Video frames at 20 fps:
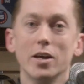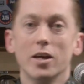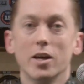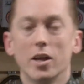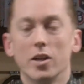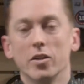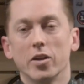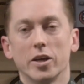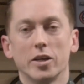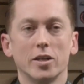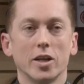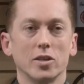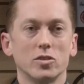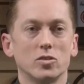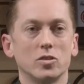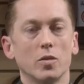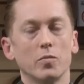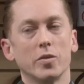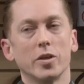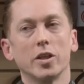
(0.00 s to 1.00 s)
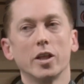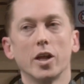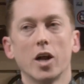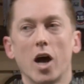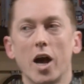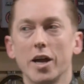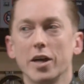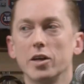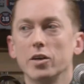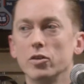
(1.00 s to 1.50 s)
And like, that's something that
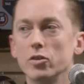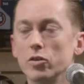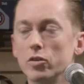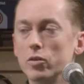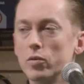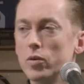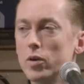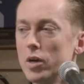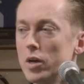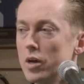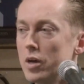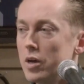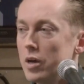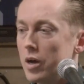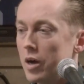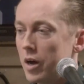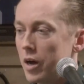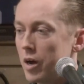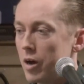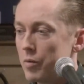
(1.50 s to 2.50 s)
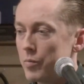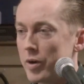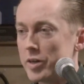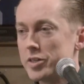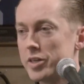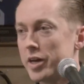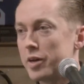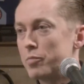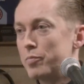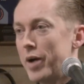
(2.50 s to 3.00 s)
I can do. I
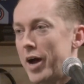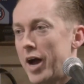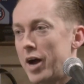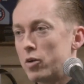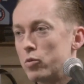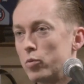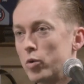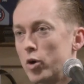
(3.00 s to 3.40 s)
take back